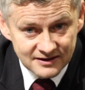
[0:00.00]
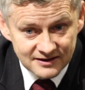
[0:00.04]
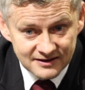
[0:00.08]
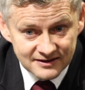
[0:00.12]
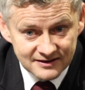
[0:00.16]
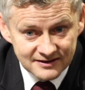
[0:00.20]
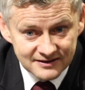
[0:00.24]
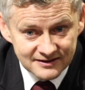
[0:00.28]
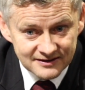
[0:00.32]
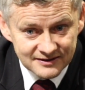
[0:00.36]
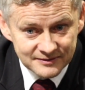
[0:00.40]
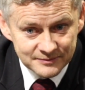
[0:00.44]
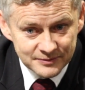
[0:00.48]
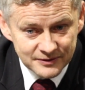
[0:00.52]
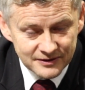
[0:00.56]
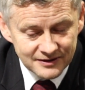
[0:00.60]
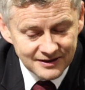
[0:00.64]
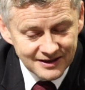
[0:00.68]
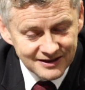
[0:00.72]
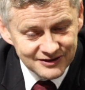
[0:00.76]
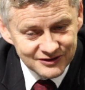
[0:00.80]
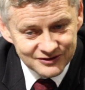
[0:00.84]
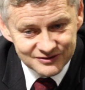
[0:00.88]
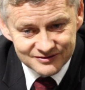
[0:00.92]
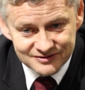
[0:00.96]

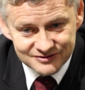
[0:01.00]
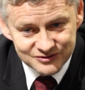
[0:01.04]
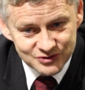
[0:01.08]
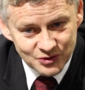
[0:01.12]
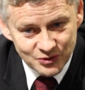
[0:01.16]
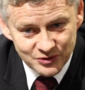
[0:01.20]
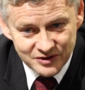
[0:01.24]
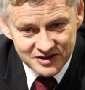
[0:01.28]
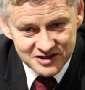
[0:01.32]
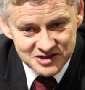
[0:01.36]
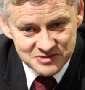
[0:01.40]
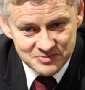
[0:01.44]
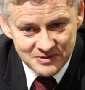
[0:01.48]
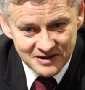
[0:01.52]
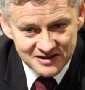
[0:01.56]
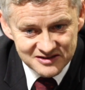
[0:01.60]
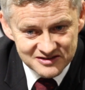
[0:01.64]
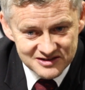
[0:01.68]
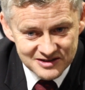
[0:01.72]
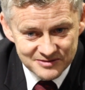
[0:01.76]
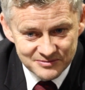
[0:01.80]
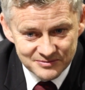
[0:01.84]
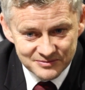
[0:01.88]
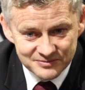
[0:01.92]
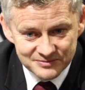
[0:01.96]
I don't
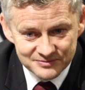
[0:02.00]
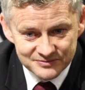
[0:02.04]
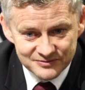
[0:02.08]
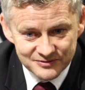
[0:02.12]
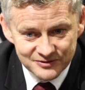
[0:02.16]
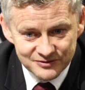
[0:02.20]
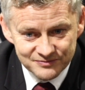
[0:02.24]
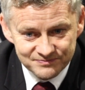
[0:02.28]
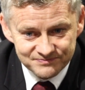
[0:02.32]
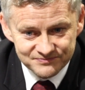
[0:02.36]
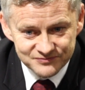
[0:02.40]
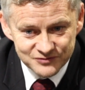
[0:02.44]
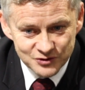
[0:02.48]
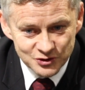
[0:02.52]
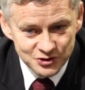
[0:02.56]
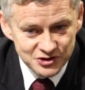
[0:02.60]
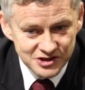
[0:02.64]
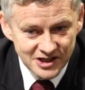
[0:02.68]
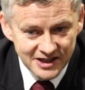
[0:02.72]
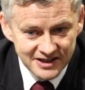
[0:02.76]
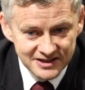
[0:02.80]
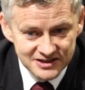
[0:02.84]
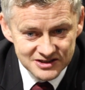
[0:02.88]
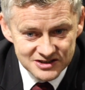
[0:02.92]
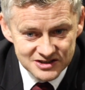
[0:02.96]
expect him to
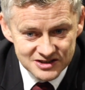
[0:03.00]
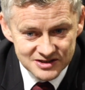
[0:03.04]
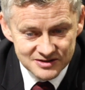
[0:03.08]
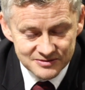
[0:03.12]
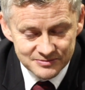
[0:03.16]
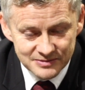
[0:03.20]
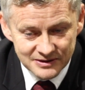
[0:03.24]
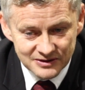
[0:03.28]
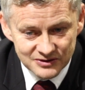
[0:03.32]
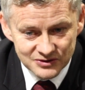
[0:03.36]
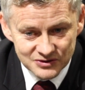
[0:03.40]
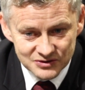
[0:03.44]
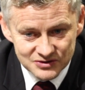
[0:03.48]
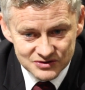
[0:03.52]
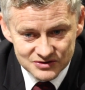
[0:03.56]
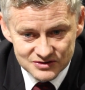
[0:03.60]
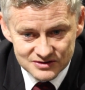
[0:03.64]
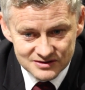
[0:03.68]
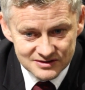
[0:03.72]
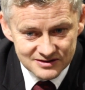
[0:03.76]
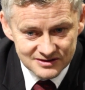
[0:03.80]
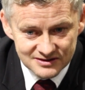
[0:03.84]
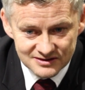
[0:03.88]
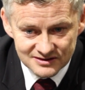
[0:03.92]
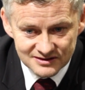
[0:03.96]
change,
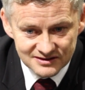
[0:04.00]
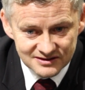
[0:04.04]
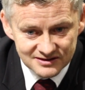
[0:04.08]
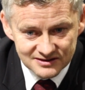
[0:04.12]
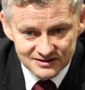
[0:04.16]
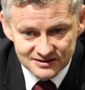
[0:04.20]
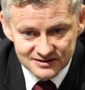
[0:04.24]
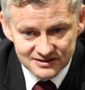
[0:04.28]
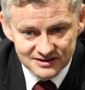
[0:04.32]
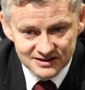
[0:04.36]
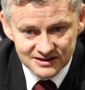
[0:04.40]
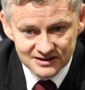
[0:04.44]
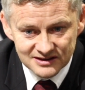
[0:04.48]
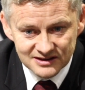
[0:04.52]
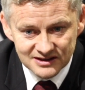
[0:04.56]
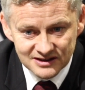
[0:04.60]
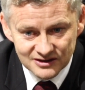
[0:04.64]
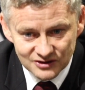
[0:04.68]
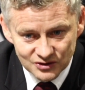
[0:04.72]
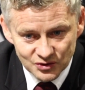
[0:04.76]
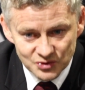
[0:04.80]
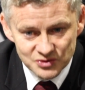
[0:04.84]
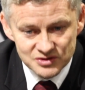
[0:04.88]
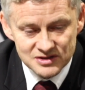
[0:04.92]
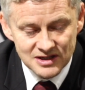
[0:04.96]
because he
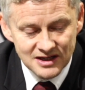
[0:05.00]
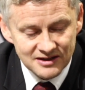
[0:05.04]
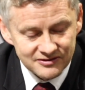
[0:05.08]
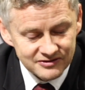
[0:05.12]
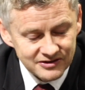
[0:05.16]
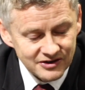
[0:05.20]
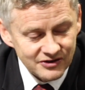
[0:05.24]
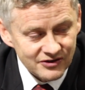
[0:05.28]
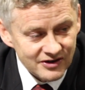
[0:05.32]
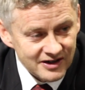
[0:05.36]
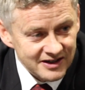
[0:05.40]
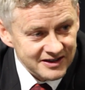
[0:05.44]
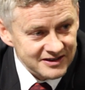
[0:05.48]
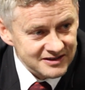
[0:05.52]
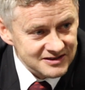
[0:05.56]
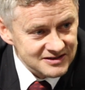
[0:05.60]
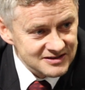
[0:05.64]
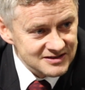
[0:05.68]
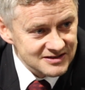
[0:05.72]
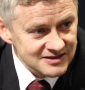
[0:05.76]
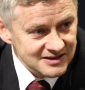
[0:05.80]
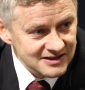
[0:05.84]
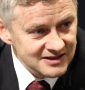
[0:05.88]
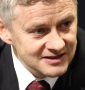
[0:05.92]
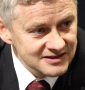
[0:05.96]
does have the right.
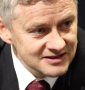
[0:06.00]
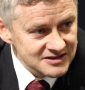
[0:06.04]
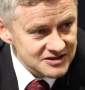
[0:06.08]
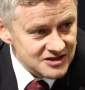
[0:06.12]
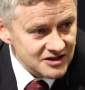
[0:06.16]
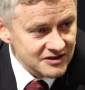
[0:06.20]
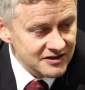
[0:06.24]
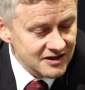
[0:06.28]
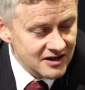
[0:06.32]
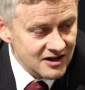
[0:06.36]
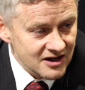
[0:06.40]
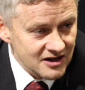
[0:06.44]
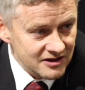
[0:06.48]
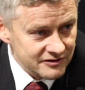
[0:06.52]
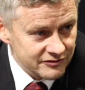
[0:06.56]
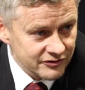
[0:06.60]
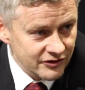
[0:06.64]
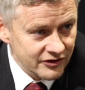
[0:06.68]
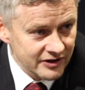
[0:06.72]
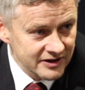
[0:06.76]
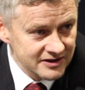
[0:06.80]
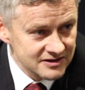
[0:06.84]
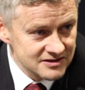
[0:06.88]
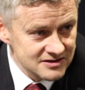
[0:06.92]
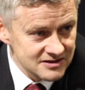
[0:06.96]
He's got the heart
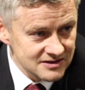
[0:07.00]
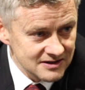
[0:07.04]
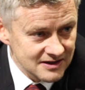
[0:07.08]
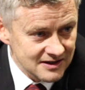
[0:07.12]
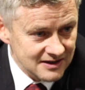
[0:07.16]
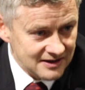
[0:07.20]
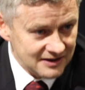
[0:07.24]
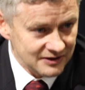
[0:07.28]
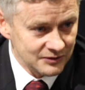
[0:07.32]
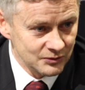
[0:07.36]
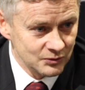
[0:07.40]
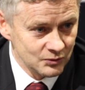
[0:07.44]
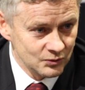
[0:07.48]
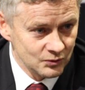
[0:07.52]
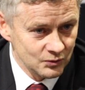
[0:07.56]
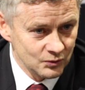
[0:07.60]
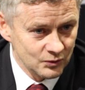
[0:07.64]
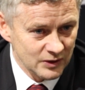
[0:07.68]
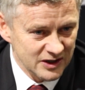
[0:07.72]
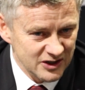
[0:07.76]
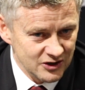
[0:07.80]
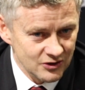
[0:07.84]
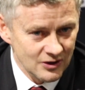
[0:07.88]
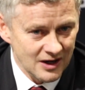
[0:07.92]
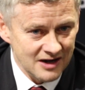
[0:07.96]
for it, and
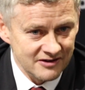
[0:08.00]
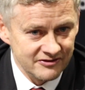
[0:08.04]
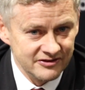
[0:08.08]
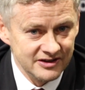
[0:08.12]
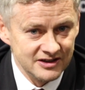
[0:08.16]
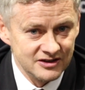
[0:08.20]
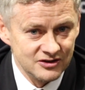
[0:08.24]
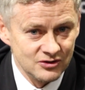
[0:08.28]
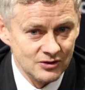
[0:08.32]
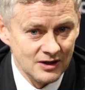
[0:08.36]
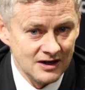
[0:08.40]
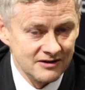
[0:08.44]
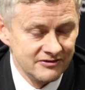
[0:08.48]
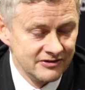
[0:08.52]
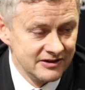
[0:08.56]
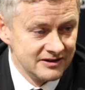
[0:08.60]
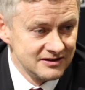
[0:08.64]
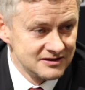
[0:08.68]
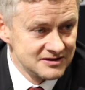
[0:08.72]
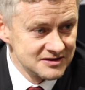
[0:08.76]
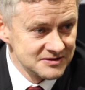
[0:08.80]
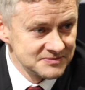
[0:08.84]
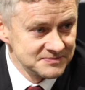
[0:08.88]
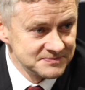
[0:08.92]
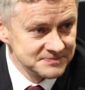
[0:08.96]
when you have it, you have
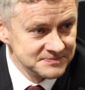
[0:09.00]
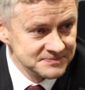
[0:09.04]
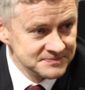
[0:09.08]
it.